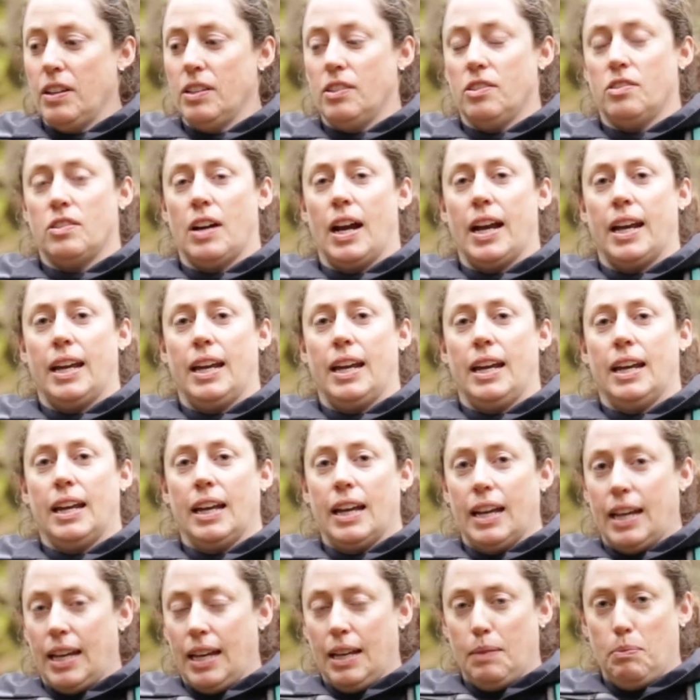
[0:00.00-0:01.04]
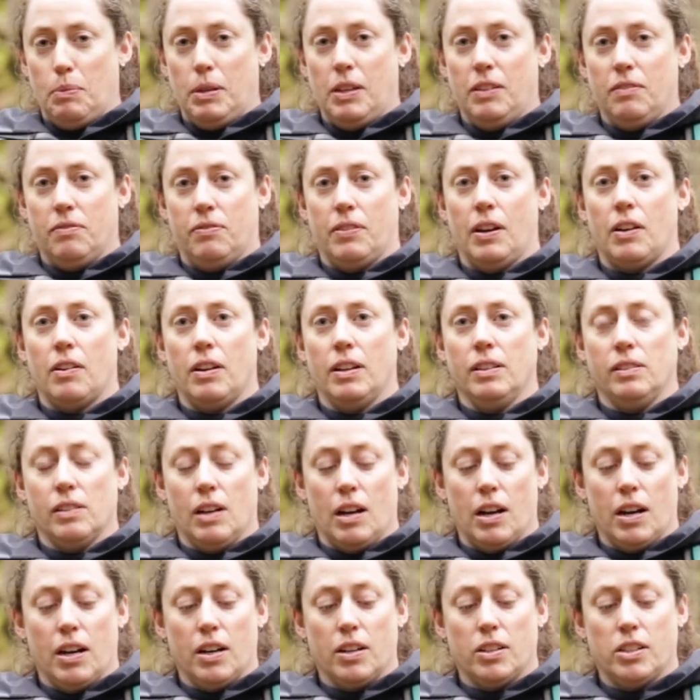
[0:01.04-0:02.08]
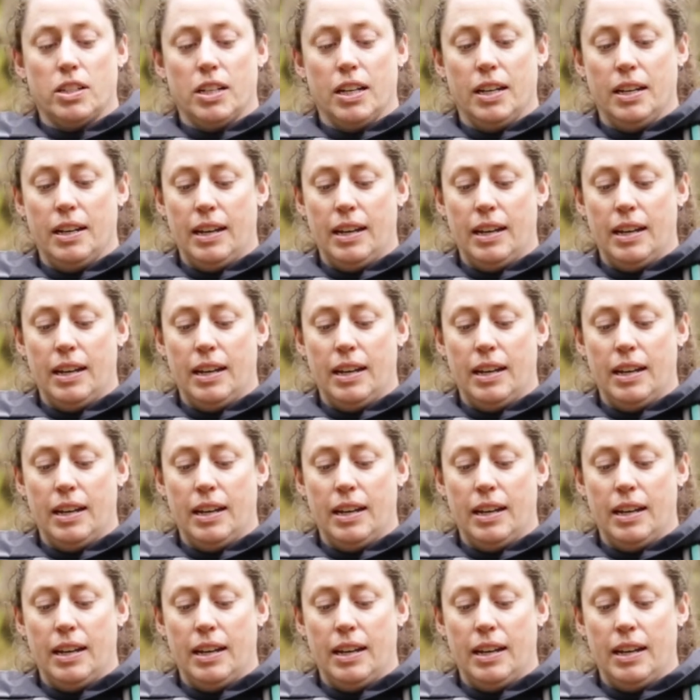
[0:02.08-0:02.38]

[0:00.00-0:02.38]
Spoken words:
striking, it can be very large,